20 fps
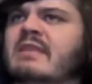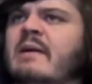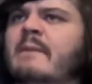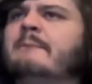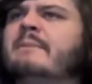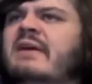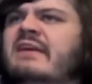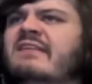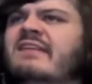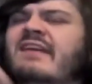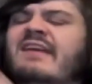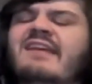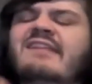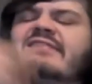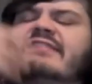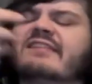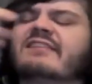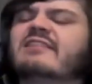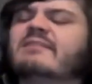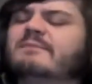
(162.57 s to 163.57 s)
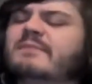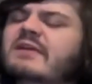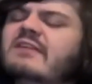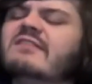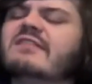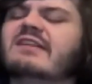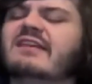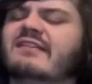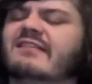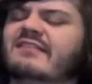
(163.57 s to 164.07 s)
But his
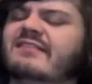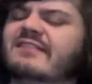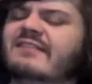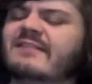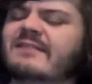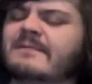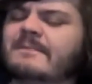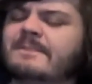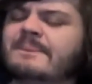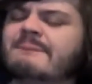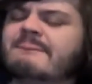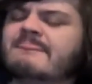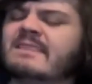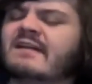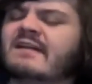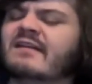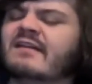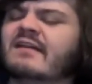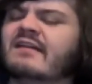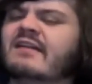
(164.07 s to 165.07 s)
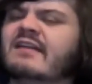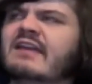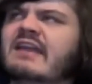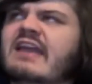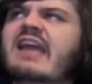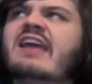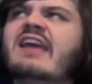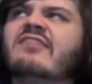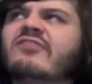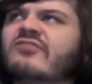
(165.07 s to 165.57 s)
experience
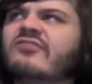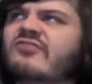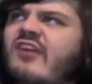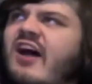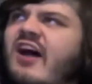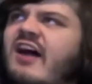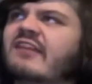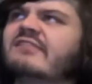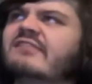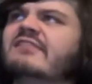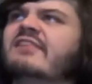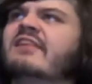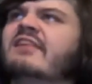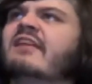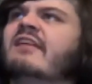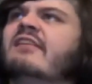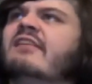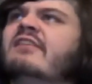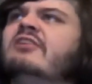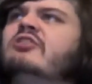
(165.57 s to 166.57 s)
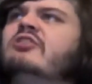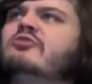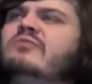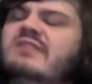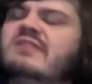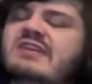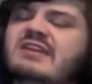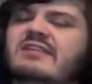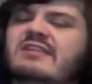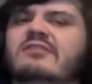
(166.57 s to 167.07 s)
is not
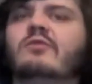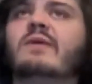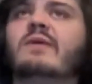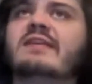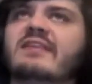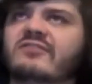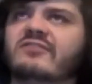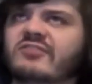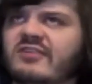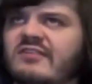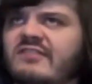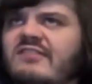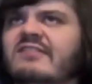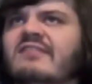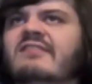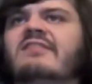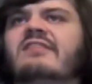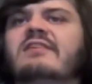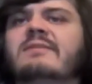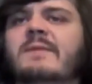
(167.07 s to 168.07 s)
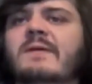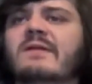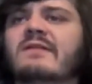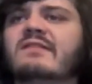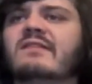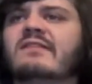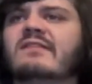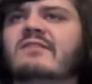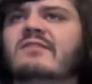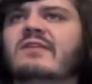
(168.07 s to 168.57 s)
unique in the way that Jesus'
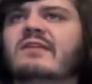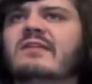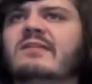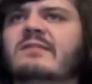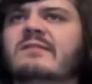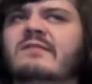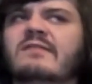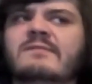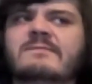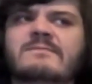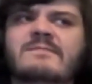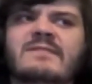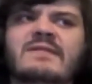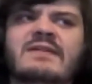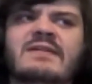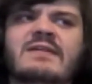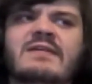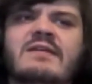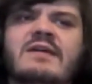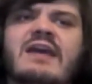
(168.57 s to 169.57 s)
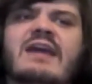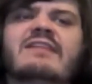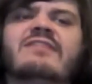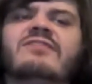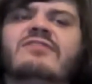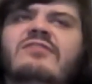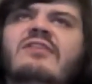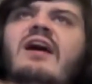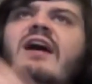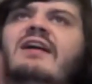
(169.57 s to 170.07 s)
experience is unique. It's
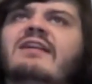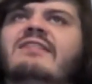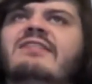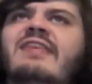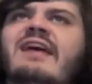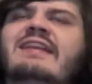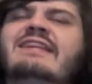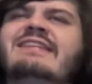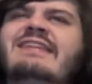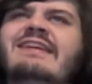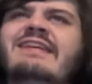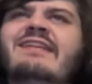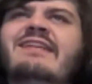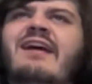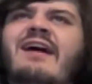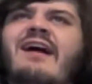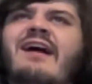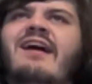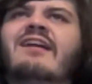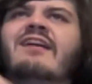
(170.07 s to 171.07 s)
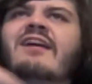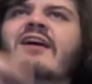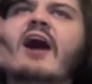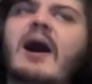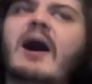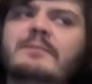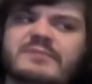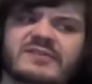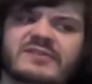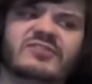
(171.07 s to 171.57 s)
not that he
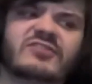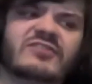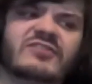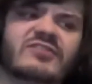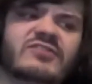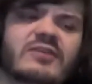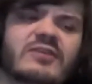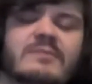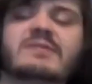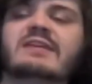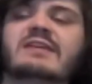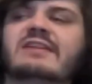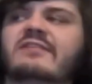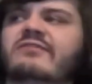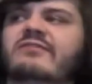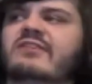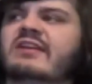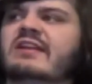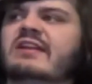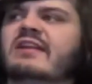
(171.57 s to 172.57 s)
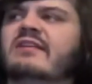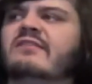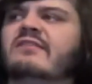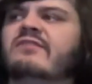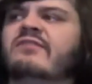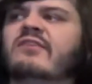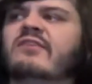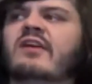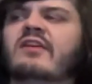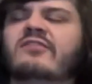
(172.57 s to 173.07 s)
accomplishes something
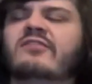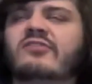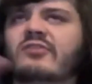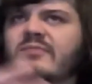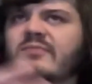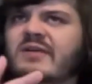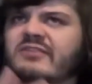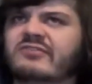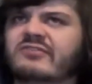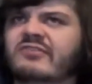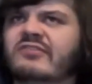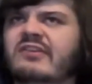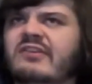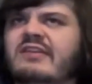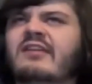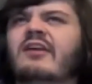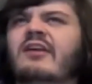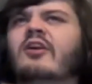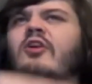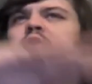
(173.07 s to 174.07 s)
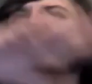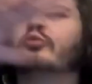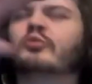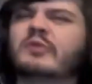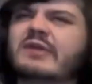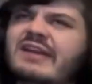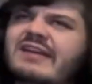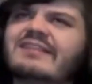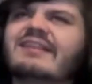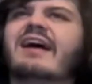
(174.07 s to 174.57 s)
definitive so much as he
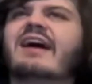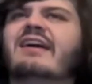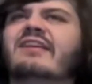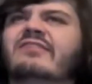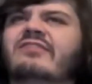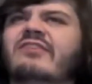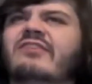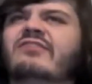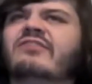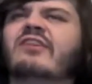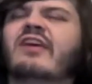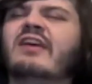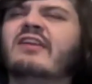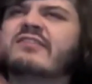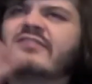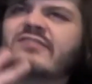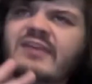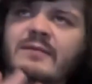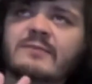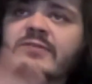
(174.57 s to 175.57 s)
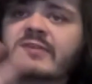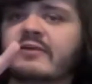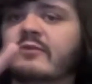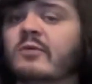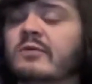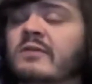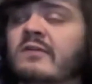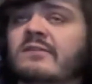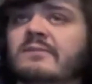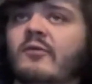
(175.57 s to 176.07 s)
realizes something
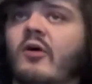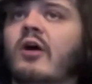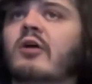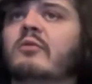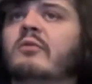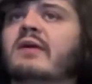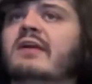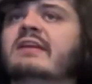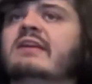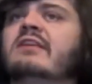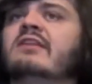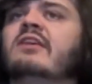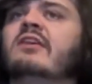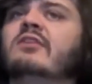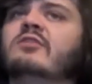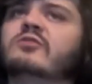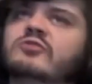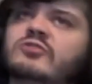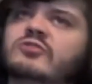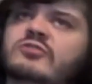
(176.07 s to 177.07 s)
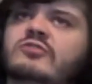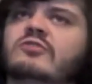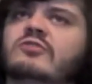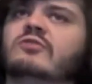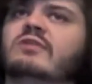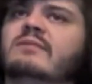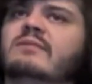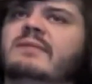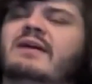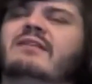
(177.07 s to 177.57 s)
which is already true
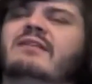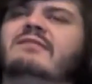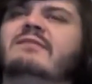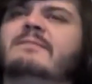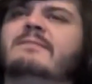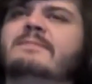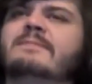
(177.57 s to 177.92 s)
about